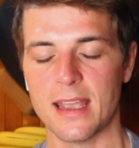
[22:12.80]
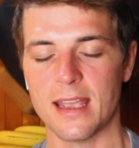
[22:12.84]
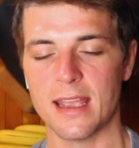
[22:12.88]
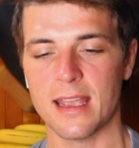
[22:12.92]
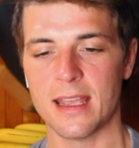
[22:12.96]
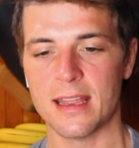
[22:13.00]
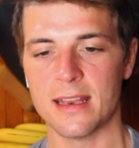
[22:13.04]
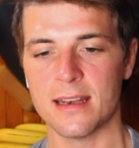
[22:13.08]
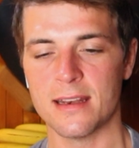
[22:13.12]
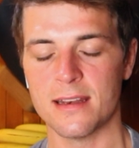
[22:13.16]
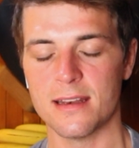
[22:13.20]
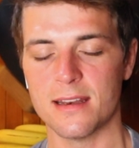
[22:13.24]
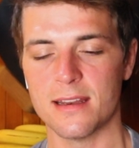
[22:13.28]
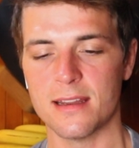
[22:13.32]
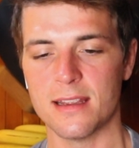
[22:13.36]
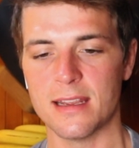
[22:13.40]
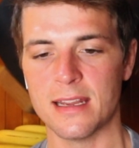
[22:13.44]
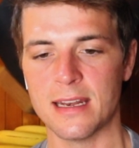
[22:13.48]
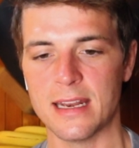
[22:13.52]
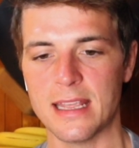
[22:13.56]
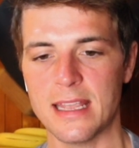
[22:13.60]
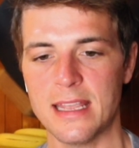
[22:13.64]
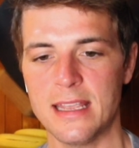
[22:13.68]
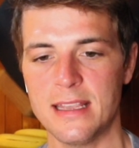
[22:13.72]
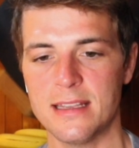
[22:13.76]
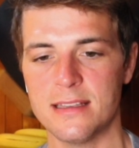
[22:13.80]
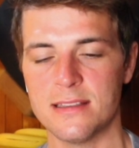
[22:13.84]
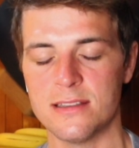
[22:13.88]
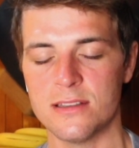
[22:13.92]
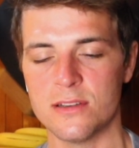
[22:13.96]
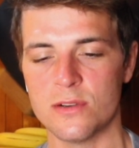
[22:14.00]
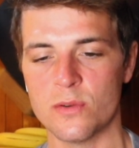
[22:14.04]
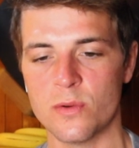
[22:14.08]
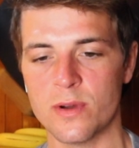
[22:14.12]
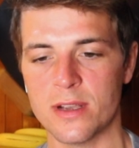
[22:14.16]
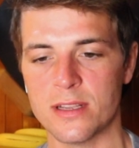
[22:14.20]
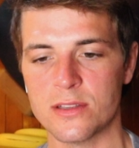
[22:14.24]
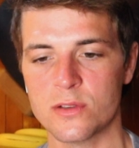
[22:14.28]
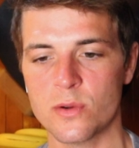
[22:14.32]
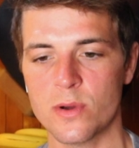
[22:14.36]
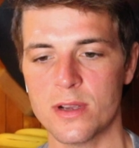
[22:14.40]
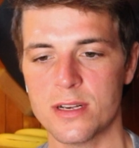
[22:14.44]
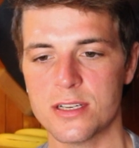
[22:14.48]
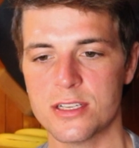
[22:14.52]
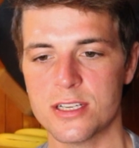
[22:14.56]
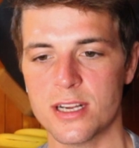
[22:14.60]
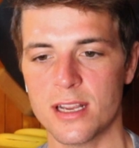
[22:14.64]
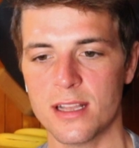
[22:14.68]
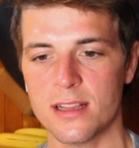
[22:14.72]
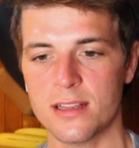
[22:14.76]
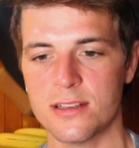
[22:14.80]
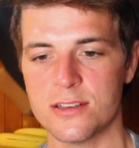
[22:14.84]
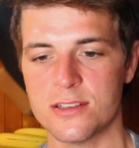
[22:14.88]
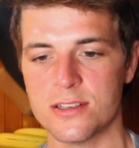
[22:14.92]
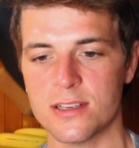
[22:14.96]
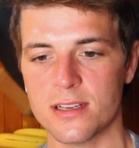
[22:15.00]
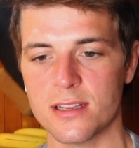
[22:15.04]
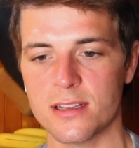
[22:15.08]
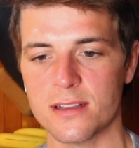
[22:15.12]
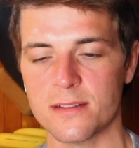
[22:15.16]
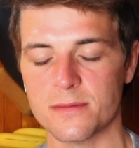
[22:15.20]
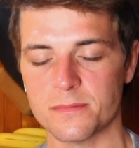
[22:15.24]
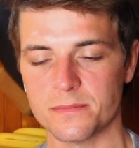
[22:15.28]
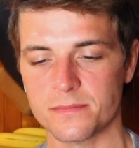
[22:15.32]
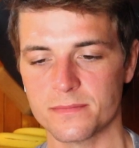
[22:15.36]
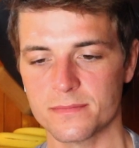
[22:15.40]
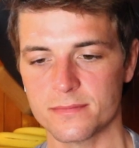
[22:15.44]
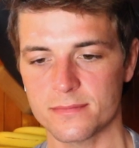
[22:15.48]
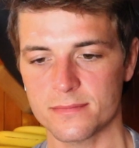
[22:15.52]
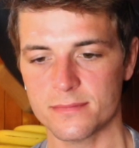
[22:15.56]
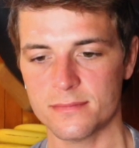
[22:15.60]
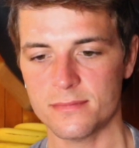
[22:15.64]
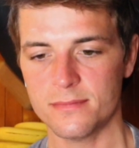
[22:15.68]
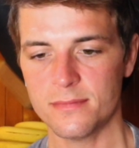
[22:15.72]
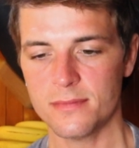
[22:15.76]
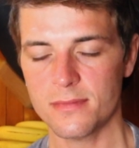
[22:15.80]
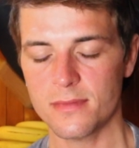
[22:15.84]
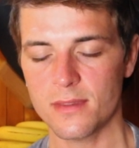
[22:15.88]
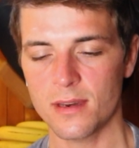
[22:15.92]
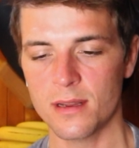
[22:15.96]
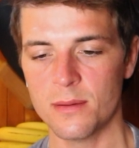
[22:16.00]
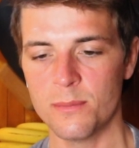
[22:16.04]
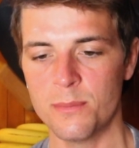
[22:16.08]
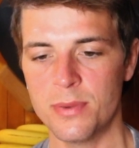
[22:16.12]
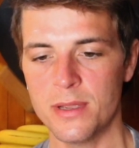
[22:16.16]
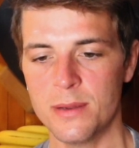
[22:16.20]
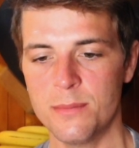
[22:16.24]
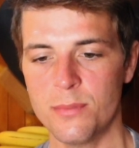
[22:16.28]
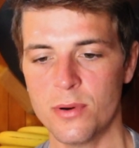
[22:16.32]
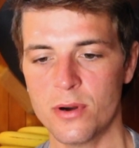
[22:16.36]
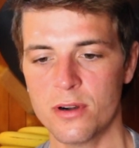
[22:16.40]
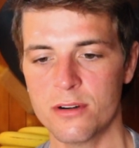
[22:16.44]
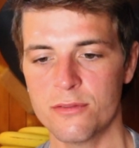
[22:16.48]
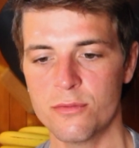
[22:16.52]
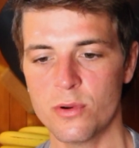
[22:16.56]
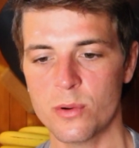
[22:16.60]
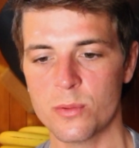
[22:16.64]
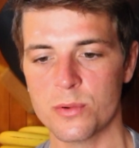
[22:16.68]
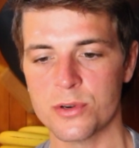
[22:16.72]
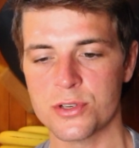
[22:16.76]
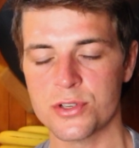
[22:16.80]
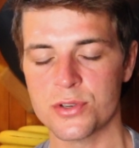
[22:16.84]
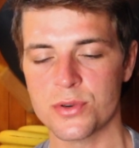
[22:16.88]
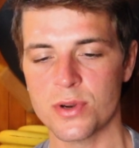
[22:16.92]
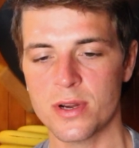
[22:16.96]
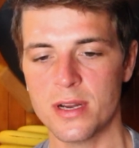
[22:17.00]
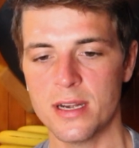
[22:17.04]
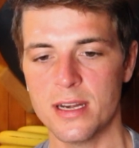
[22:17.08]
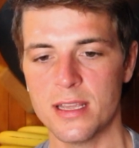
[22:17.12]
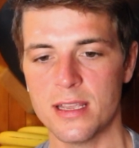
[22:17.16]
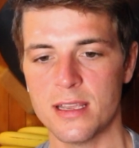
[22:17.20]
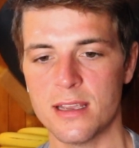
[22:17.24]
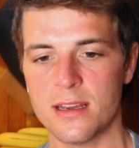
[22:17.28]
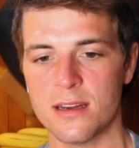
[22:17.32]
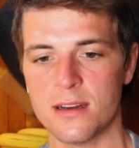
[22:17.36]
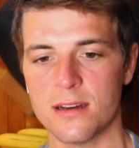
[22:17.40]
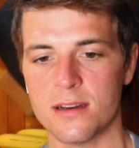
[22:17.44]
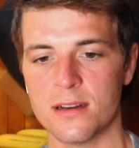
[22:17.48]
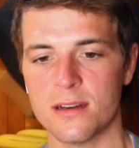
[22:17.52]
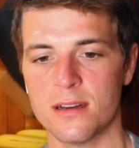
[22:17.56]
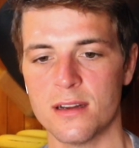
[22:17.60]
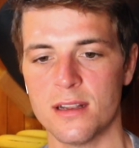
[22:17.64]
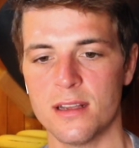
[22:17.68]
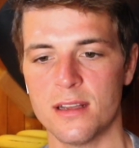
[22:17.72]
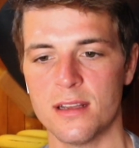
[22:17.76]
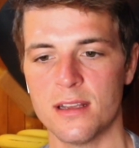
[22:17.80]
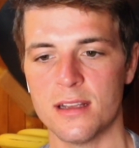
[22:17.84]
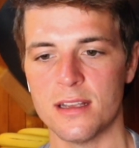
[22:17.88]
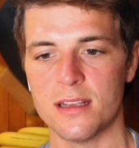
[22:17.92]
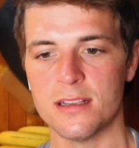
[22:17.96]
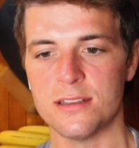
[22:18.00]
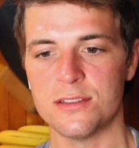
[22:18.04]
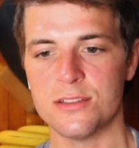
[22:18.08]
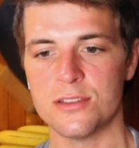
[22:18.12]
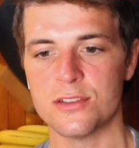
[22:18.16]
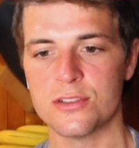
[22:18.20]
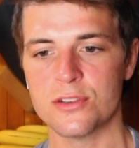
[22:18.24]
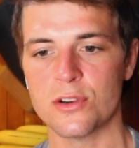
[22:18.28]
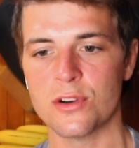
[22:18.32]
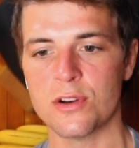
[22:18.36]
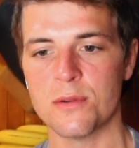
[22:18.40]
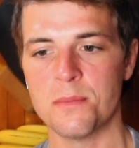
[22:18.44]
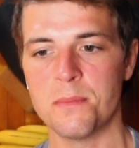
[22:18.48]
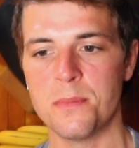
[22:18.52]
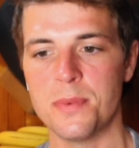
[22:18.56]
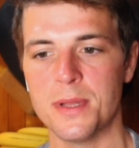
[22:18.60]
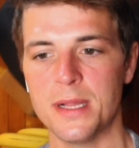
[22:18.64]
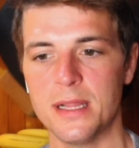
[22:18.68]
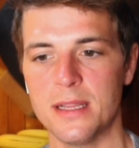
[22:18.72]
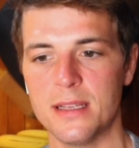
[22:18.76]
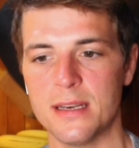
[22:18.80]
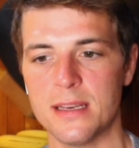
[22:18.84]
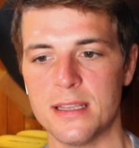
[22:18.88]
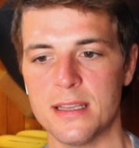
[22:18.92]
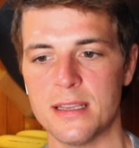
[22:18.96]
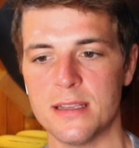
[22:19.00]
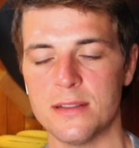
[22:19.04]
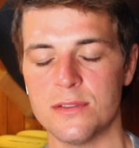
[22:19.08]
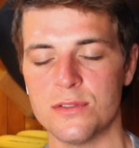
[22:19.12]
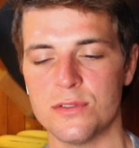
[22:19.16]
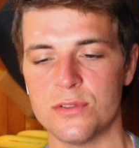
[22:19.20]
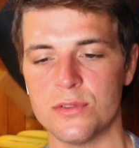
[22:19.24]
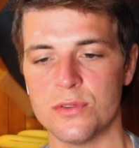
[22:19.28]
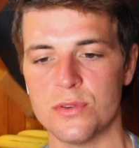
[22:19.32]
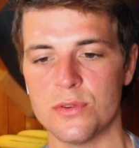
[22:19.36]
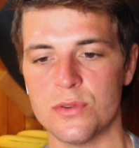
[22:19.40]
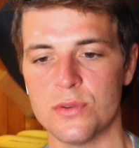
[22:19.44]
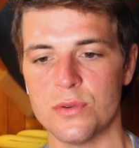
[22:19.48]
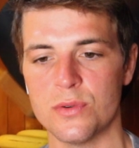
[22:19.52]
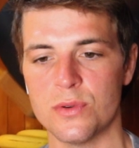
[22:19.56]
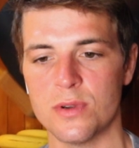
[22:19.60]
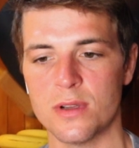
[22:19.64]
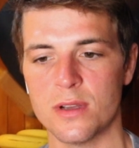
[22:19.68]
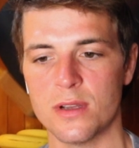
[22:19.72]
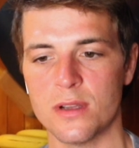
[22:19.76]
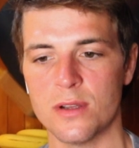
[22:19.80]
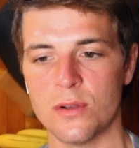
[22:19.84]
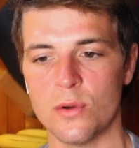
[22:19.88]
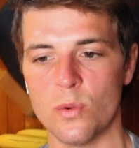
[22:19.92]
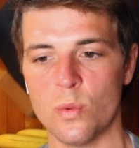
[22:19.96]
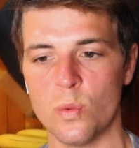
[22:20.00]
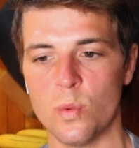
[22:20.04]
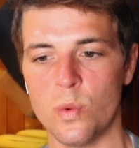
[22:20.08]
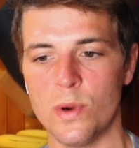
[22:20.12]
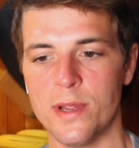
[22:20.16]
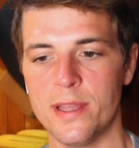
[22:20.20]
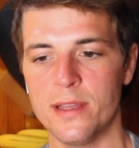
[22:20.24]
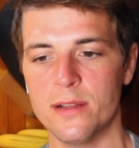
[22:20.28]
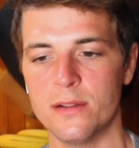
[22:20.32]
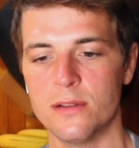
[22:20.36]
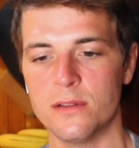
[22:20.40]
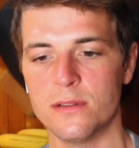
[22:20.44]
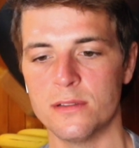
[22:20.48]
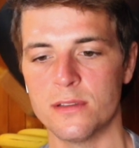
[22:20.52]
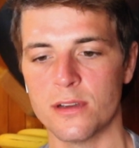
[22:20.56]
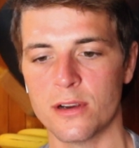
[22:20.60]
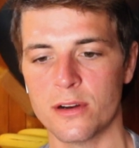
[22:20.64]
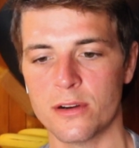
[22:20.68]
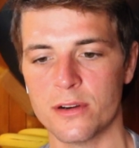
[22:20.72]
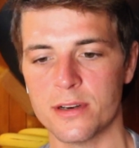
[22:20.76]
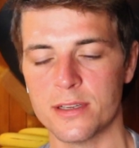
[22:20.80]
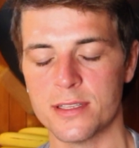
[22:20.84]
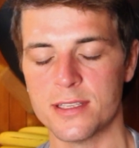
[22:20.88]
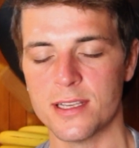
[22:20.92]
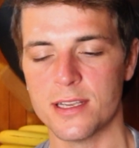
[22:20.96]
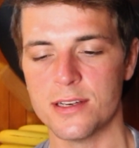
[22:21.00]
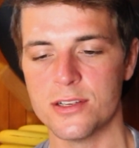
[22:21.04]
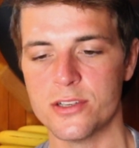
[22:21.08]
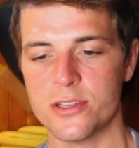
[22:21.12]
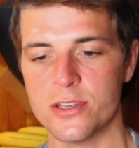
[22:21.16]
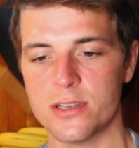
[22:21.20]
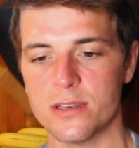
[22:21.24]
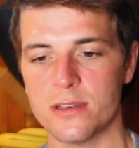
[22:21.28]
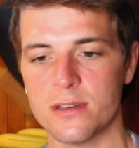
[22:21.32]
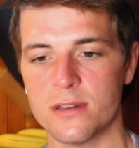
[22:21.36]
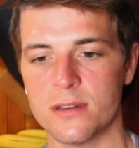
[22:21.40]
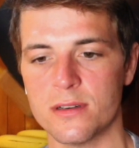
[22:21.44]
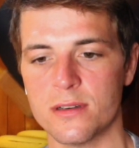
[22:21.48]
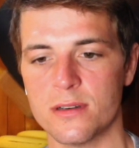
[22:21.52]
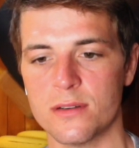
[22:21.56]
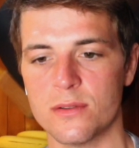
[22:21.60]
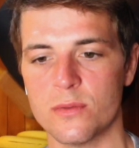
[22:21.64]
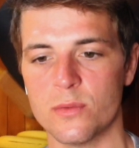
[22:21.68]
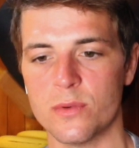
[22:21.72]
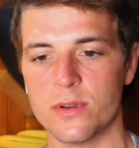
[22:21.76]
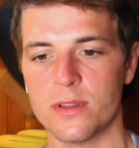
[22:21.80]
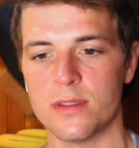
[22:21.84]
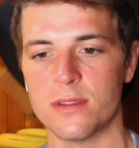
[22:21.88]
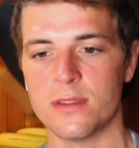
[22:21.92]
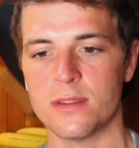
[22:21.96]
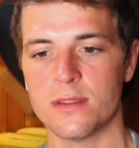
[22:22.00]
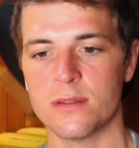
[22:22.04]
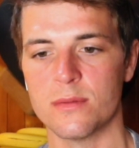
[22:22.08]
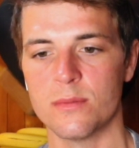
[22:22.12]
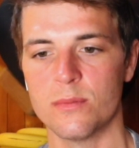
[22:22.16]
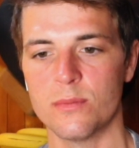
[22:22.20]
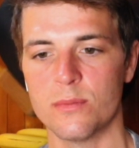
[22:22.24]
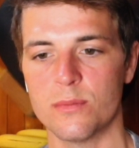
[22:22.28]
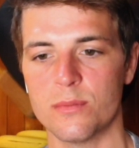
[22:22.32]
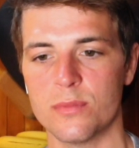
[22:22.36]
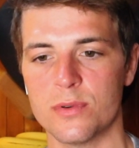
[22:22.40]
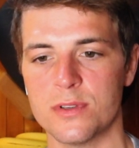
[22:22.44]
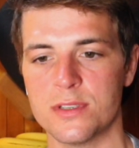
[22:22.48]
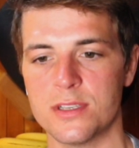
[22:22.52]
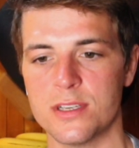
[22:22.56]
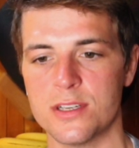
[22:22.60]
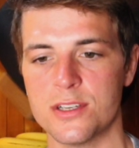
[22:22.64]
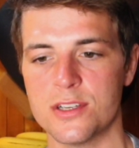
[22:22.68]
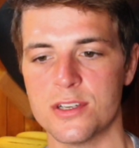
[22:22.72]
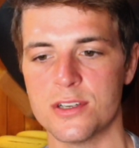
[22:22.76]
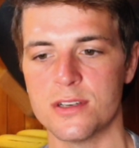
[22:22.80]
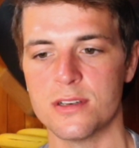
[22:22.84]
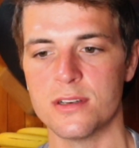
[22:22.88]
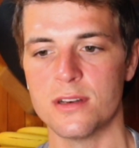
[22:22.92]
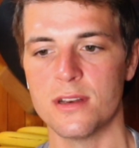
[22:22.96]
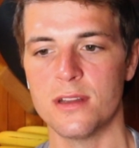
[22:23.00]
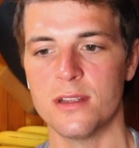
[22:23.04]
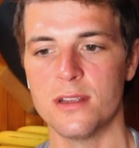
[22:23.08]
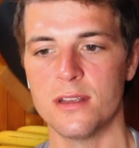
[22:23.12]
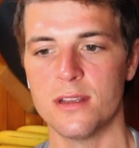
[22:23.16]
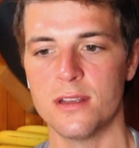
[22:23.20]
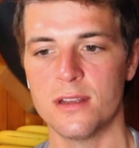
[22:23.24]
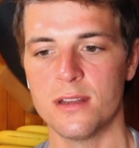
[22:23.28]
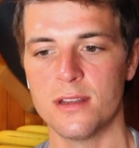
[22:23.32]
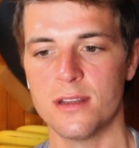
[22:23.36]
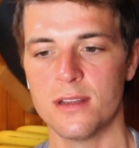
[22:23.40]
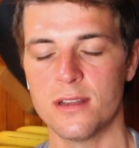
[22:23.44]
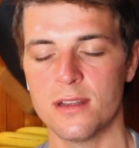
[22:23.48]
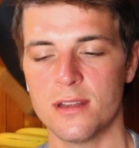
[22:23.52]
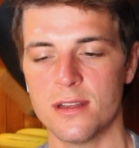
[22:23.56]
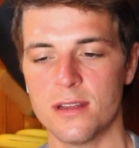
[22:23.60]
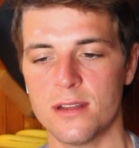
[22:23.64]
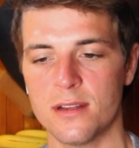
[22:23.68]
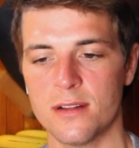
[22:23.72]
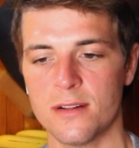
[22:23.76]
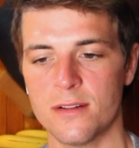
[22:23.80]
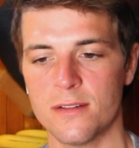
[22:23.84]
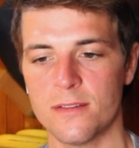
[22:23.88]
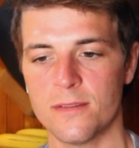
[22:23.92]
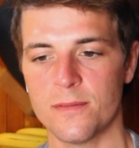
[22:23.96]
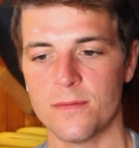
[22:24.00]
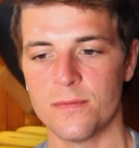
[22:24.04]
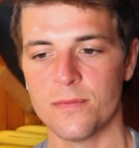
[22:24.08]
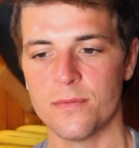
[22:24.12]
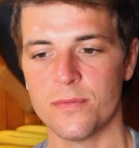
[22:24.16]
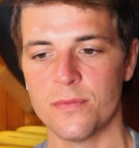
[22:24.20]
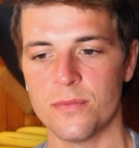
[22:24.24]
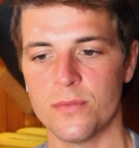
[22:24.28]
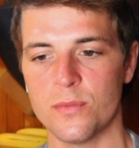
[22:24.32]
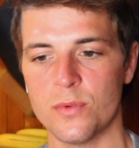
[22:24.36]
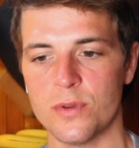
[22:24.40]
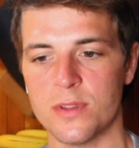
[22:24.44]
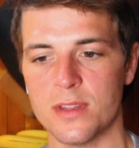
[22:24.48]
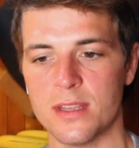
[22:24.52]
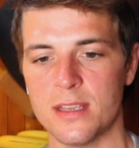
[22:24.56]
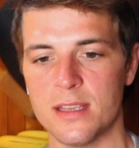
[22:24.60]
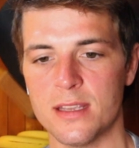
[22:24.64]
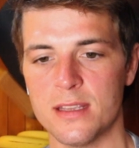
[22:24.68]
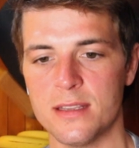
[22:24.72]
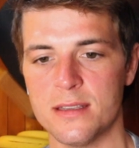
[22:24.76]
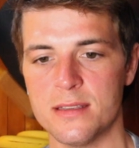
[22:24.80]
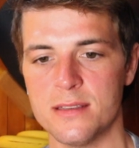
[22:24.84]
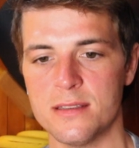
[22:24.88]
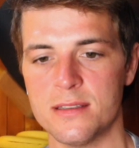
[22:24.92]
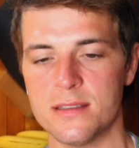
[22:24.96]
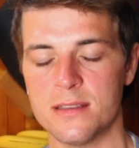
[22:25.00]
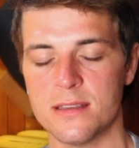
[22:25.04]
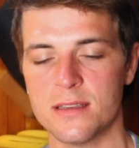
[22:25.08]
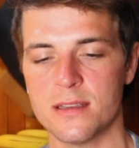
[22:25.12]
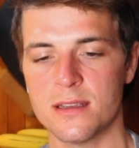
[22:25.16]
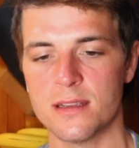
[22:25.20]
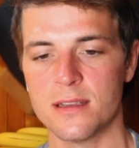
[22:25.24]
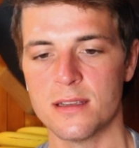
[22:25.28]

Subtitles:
And it is, in a way. It's quite challenging. A big part of what we're training here is just our ability to wield our attention with precision, with ease.